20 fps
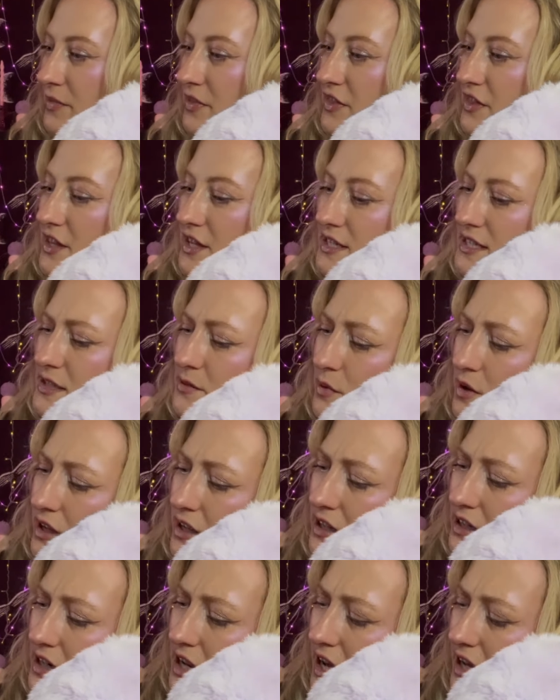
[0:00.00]
This
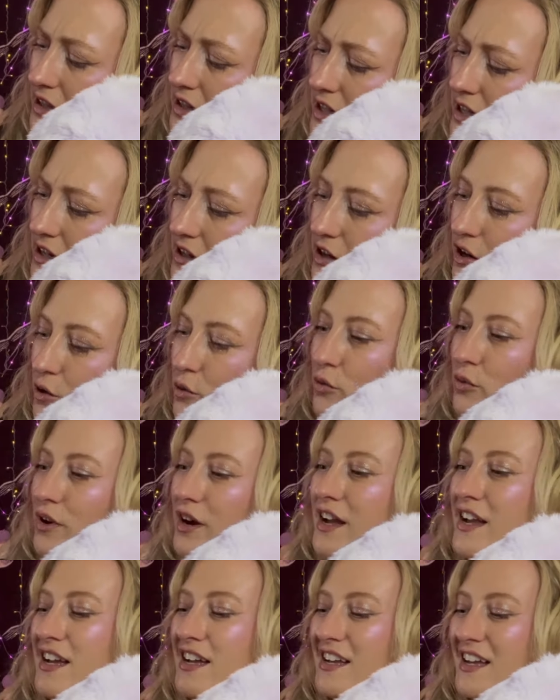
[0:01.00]
one, I like,
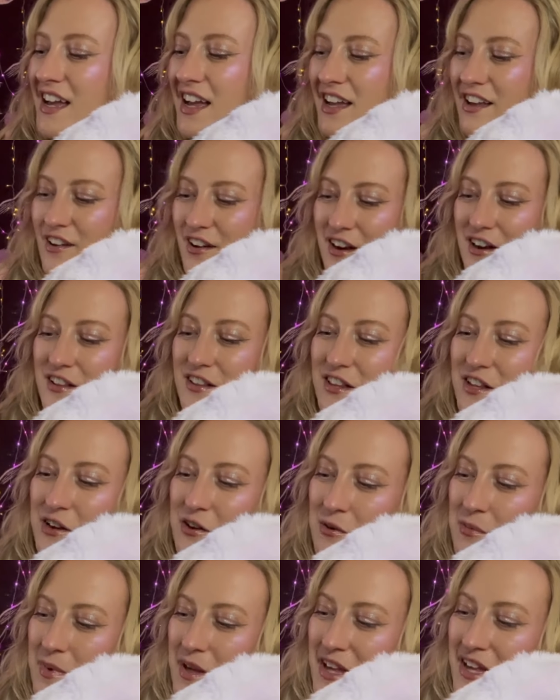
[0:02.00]
I got a
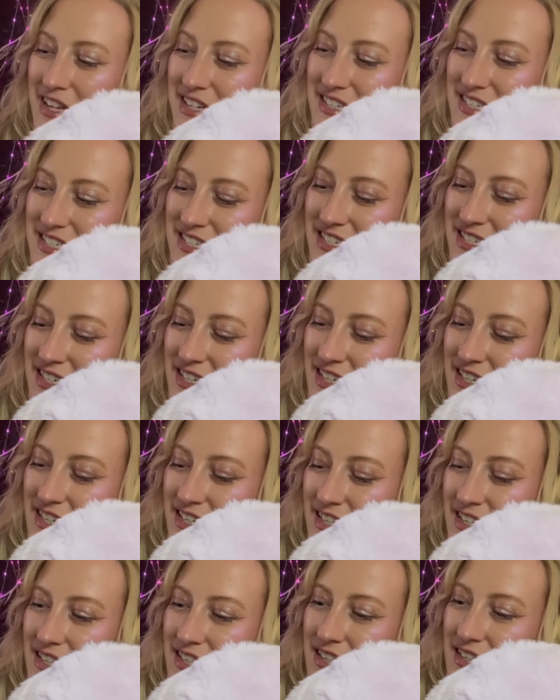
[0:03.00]
little bit
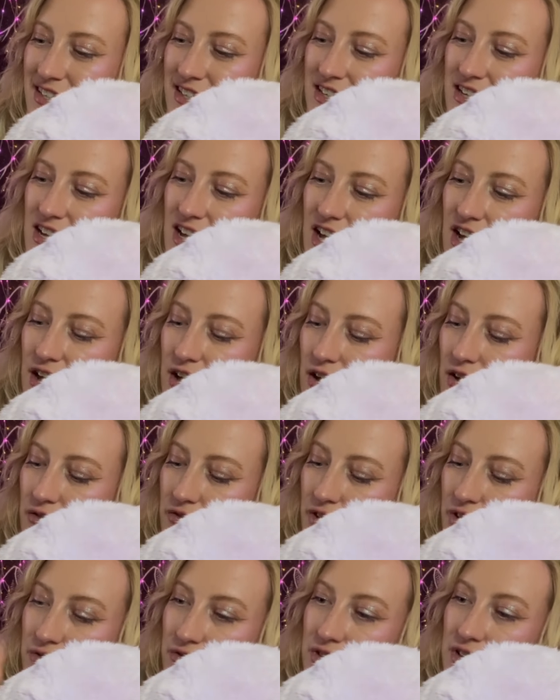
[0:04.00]
of
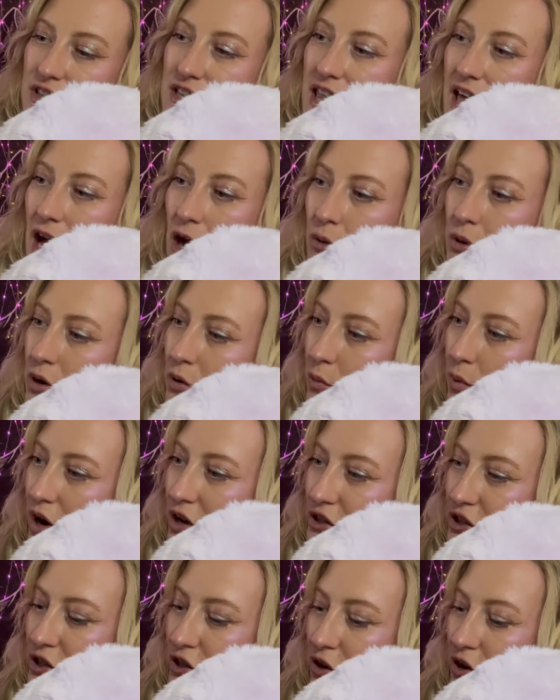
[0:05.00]
flower
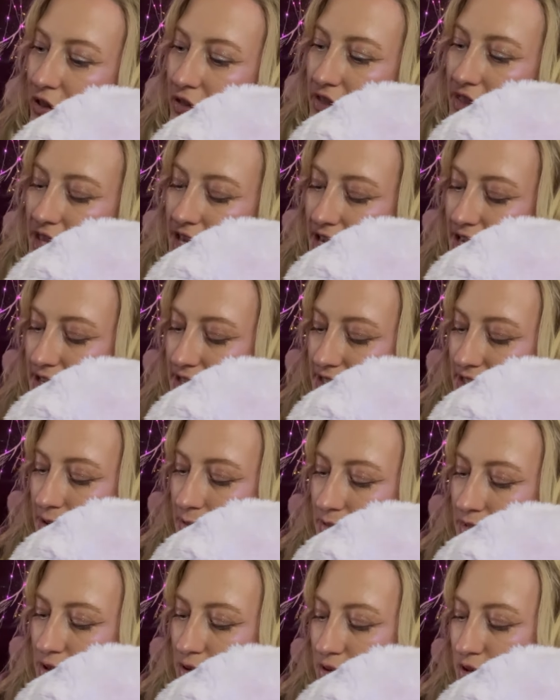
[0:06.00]
water on this.
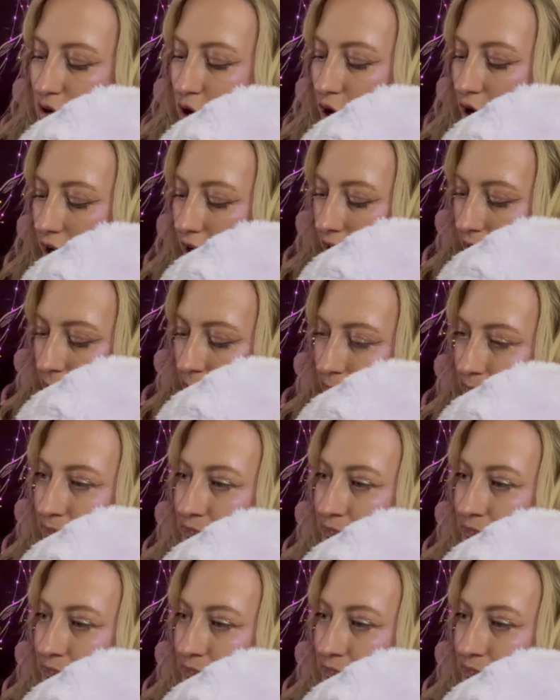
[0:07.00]
I'm so sorry.